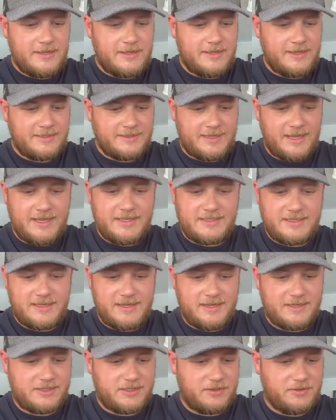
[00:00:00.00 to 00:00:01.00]
I
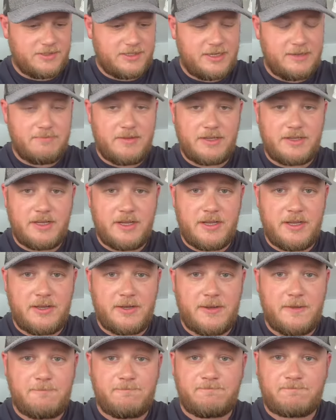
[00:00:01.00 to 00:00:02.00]
tasted it as soon as it hit my
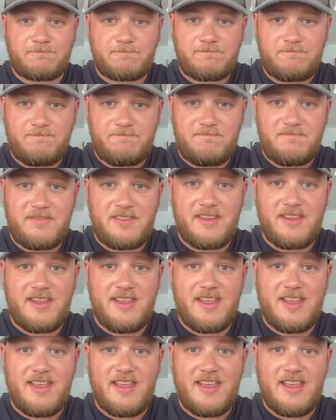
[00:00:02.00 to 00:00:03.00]
tongue
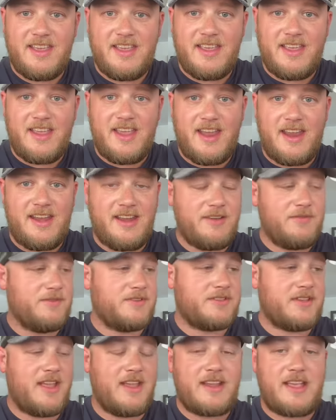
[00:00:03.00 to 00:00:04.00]
and it
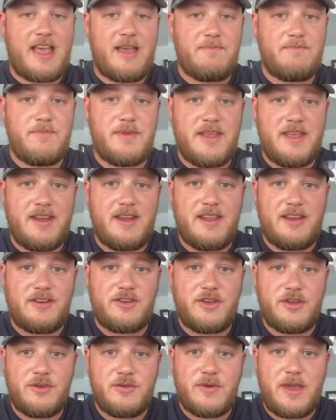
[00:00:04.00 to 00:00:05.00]
was like I bit
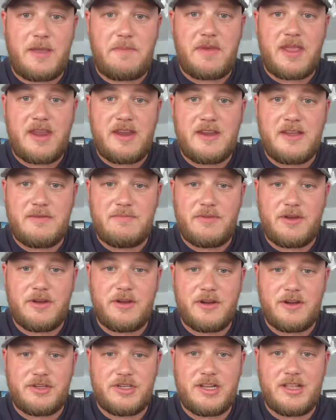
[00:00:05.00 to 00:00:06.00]
into a peanut
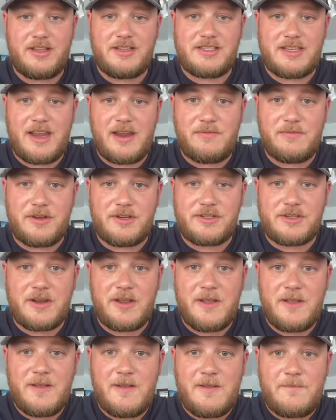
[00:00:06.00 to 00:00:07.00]
butter and jelly sandwich.
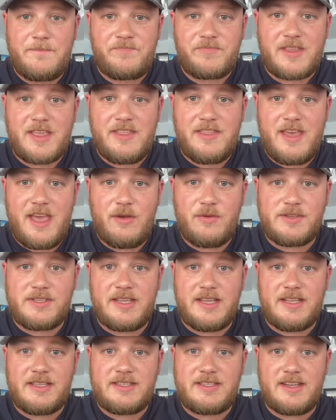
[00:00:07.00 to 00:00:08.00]
That was
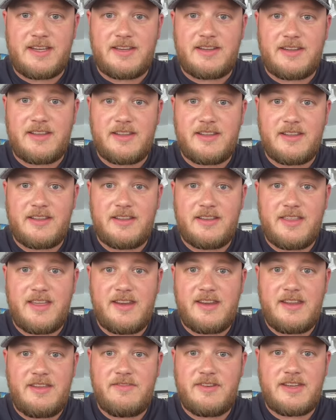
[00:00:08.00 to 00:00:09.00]
instant. That
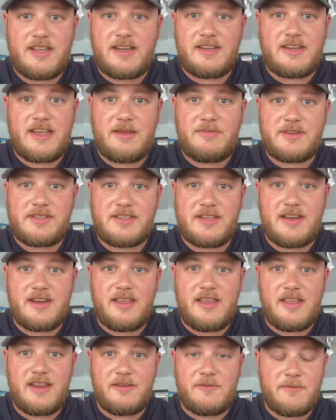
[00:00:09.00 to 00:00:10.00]
didn't even take time to set
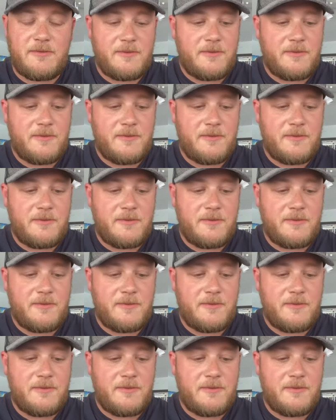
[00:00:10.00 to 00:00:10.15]
in.